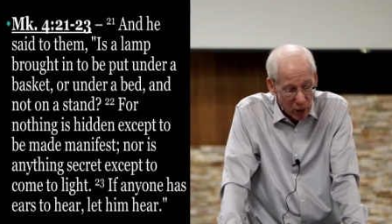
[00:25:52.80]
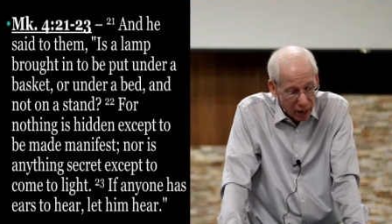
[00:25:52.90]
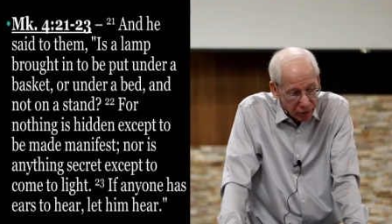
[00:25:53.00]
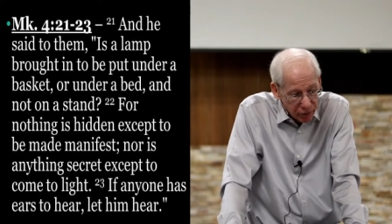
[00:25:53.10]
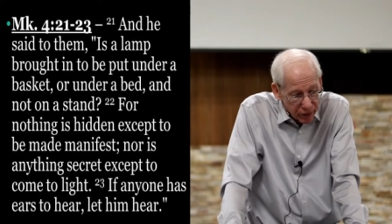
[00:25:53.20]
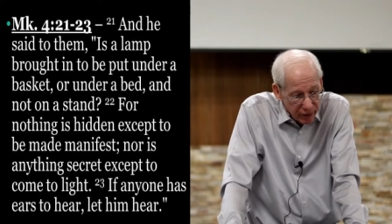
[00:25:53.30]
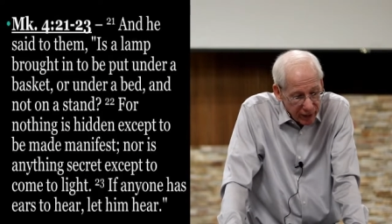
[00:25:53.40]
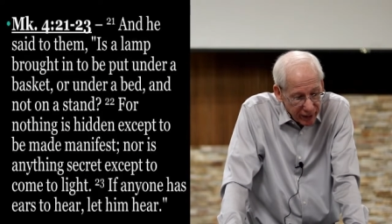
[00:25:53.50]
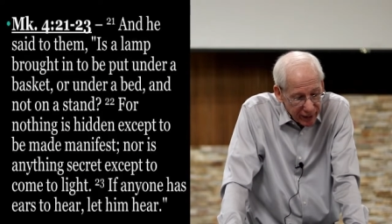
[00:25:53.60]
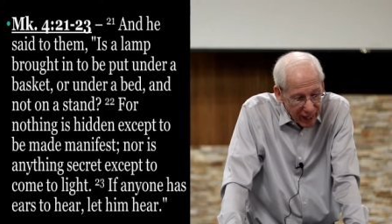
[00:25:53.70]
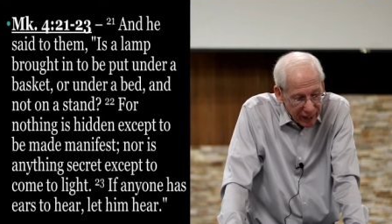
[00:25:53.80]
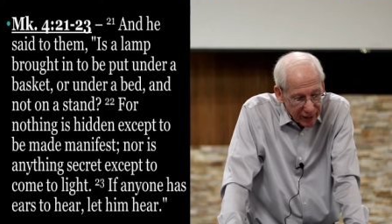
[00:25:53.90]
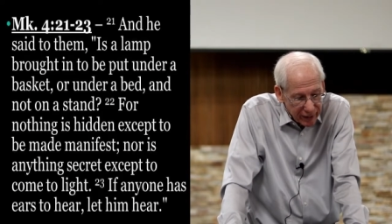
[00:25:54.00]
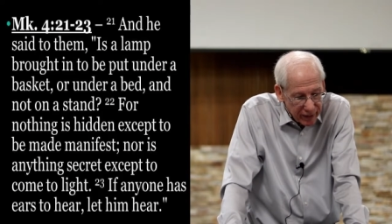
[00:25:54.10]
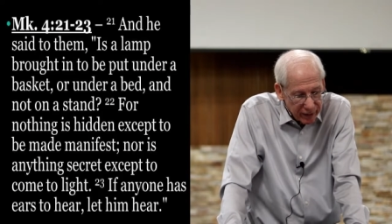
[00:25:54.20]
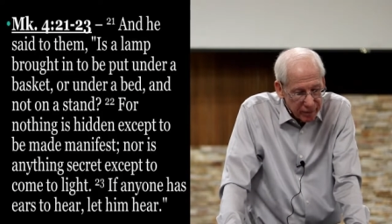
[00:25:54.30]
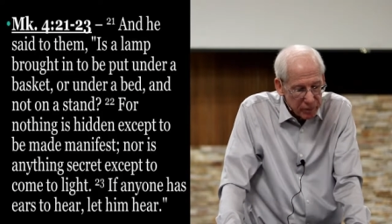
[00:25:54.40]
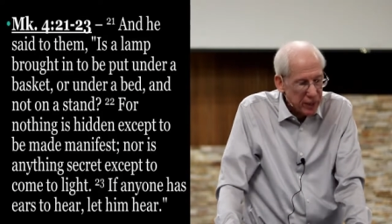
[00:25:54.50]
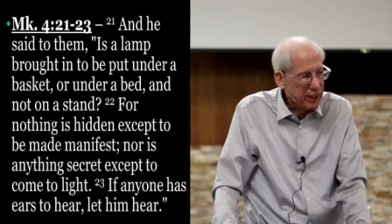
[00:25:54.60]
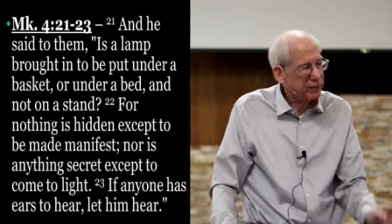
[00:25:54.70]
rather than negated
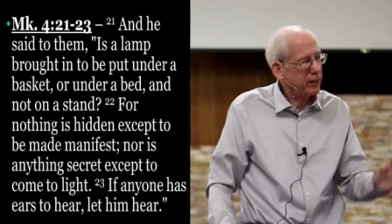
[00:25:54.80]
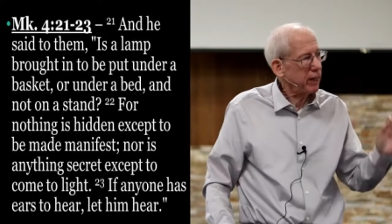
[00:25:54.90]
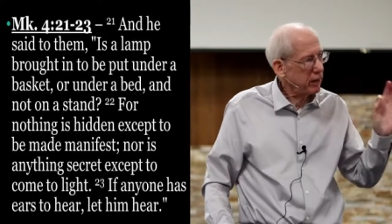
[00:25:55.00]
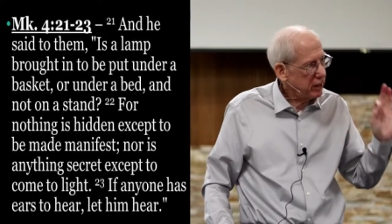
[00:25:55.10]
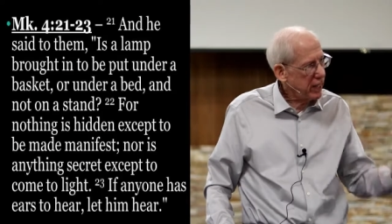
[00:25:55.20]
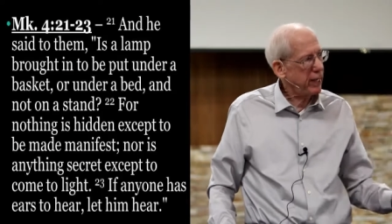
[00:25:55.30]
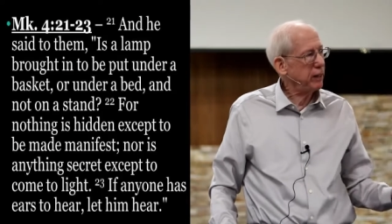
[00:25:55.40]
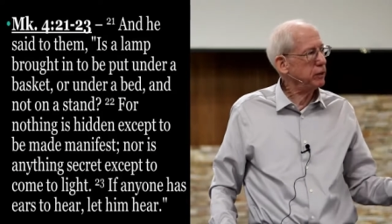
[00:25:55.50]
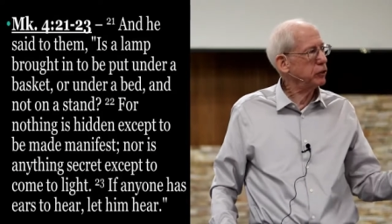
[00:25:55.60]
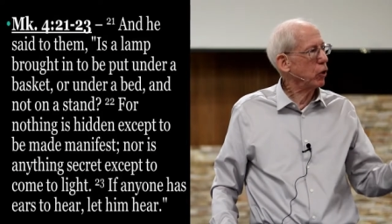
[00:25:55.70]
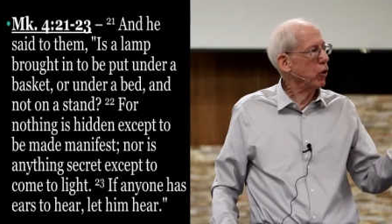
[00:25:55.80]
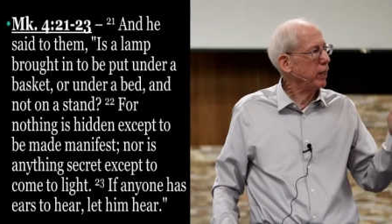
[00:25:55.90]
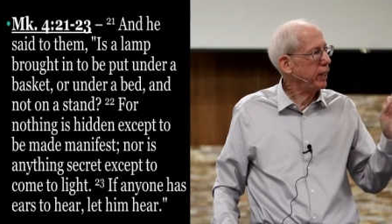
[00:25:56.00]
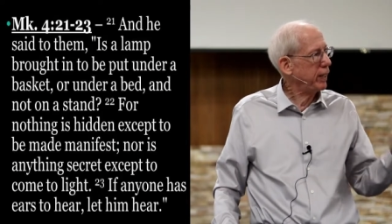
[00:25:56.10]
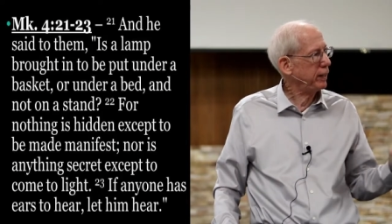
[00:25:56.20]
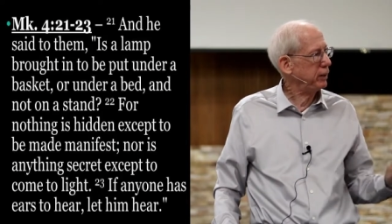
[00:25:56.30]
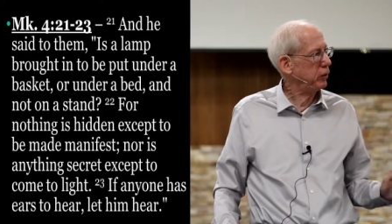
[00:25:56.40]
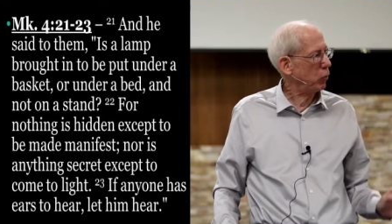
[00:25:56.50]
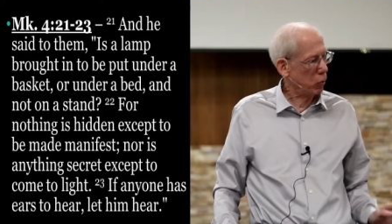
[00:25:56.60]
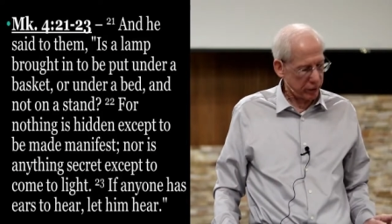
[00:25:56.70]
is that things are
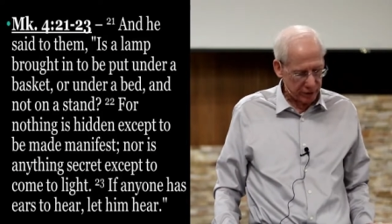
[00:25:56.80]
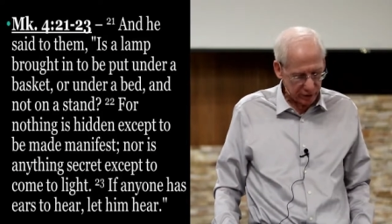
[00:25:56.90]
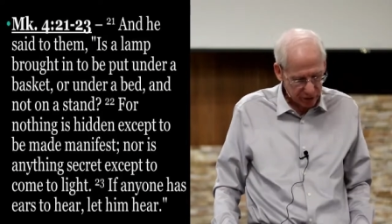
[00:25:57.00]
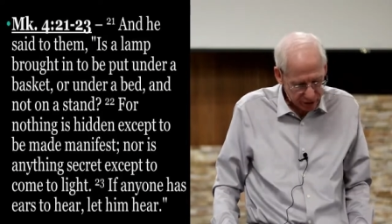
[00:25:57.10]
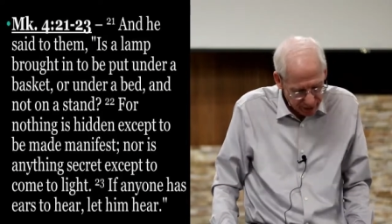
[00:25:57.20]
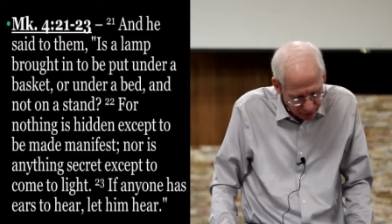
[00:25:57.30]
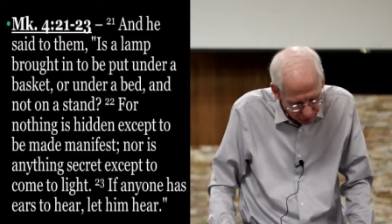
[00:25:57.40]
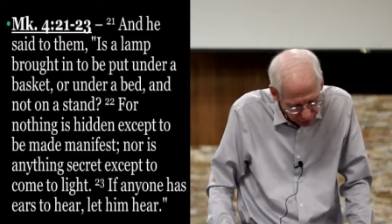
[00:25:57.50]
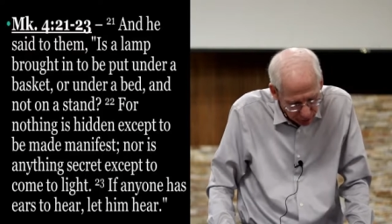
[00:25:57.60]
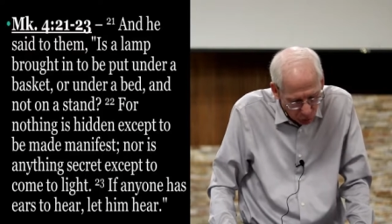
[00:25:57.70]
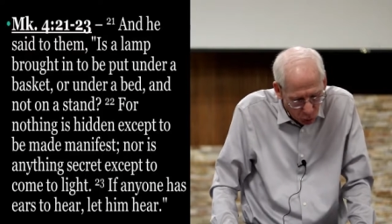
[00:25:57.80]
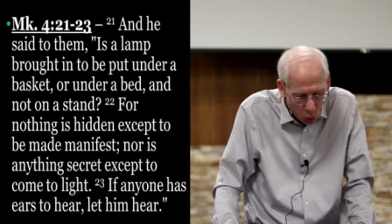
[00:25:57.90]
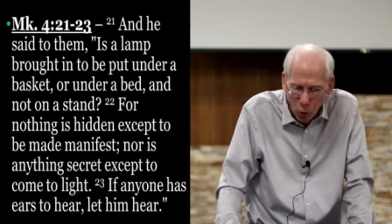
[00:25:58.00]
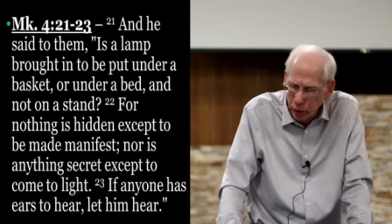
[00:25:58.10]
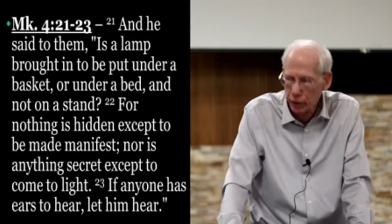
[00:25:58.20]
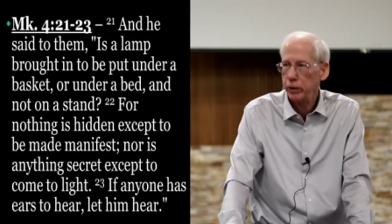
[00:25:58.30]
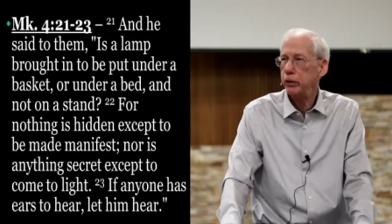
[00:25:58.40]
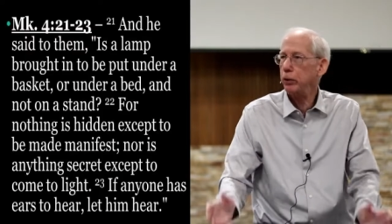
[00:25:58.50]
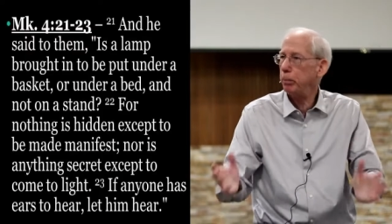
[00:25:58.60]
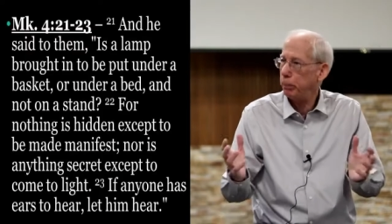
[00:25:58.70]
hidden or concealed in
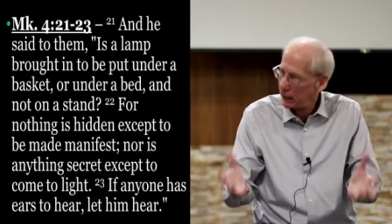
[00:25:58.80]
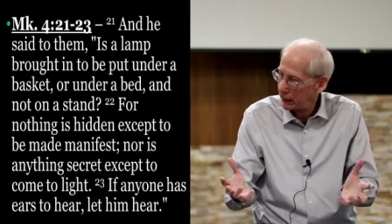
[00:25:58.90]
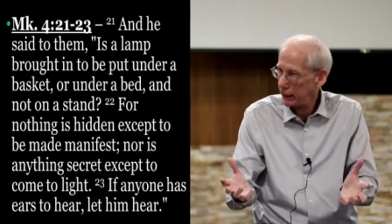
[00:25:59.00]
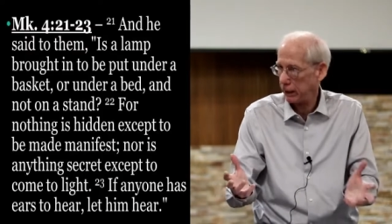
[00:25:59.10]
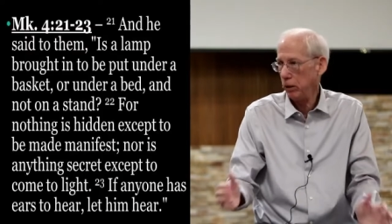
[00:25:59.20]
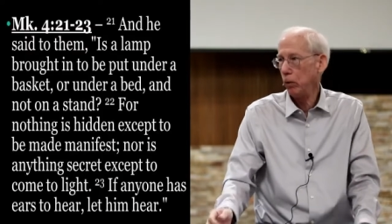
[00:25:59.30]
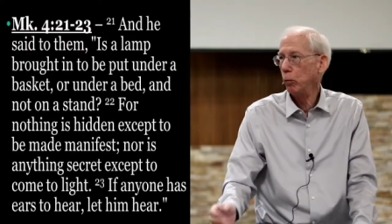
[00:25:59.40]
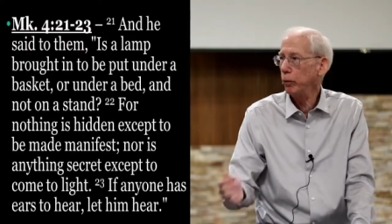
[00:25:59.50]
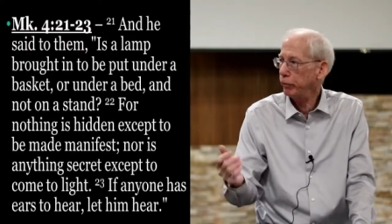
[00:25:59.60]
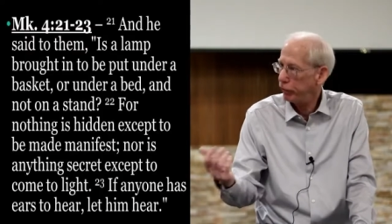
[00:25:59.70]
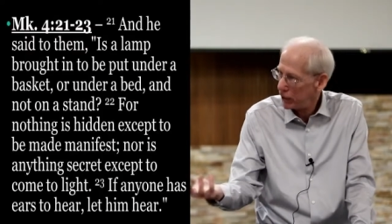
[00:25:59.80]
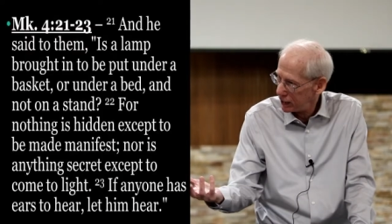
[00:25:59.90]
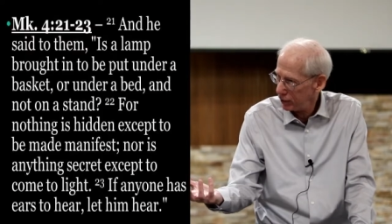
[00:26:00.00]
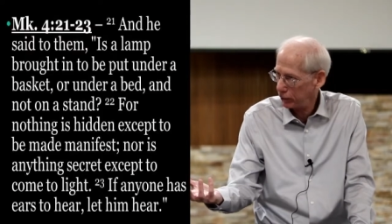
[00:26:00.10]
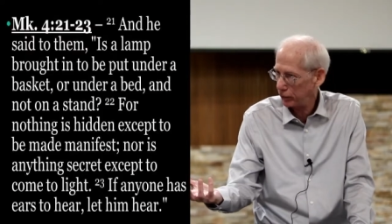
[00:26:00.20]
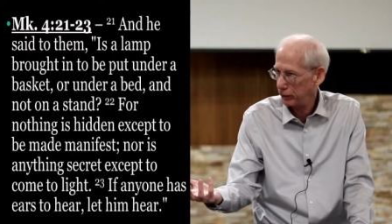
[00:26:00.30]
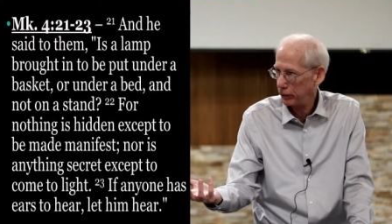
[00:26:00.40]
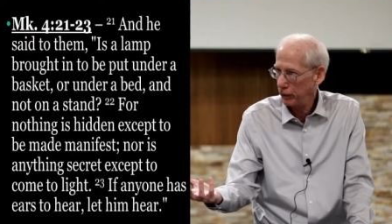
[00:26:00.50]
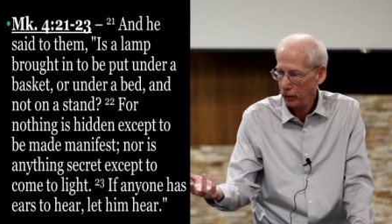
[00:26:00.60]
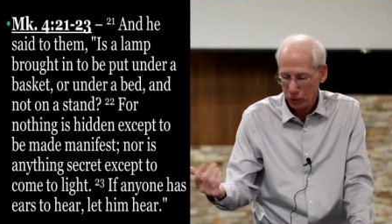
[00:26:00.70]
order to be
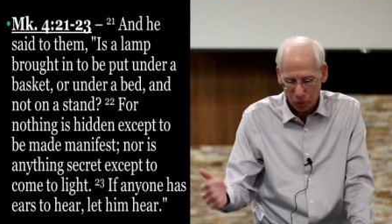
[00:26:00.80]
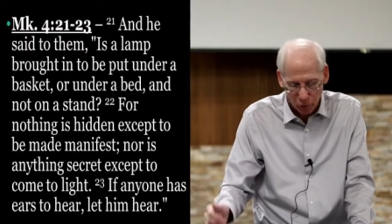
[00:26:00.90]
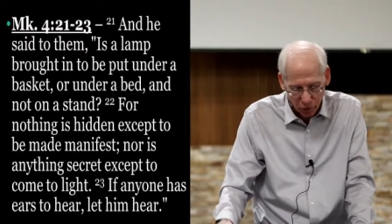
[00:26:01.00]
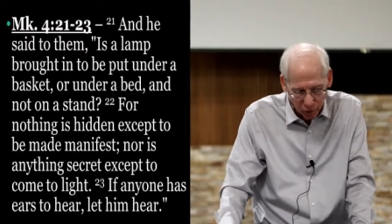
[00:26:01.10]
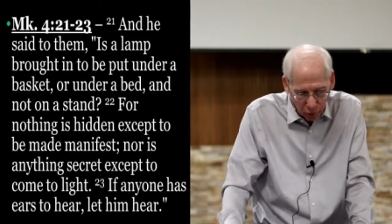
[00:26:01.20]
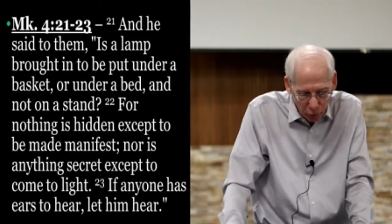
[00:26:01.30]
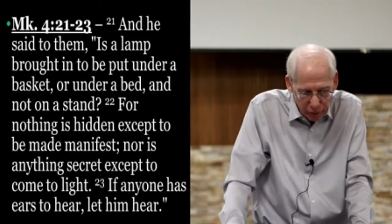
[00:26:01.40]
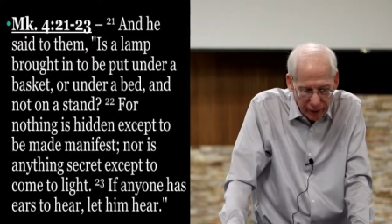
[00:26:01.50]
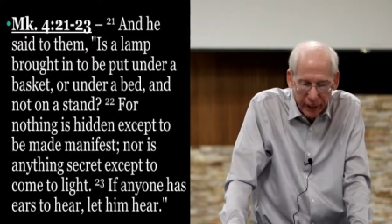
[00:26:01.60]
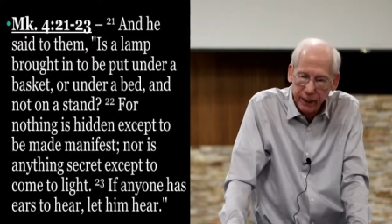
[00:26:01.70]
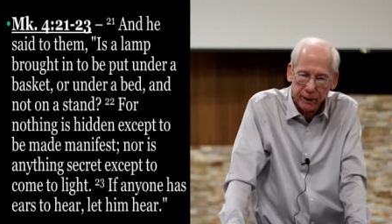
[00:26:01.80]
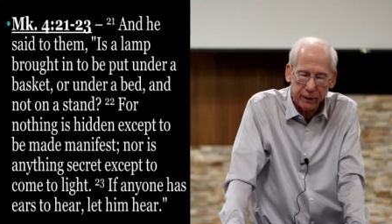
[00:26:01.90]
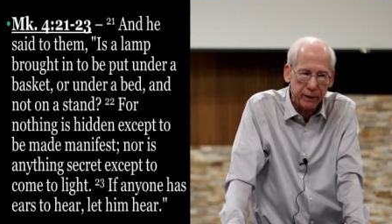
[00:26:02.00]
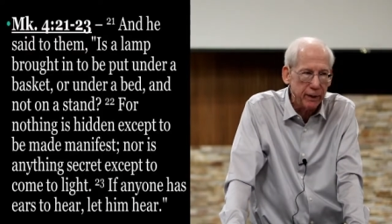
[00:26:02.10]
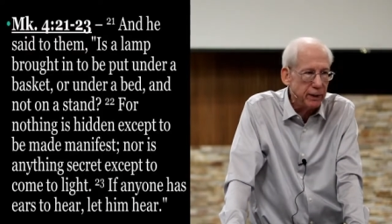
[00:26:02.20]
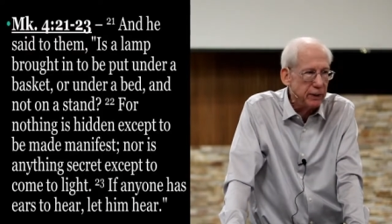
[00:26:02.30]
revealed or illuminated.